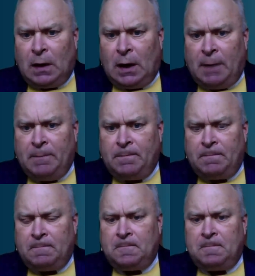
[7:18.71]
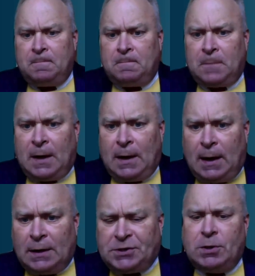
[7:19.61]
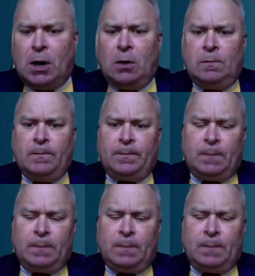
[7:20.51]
Um, as you know,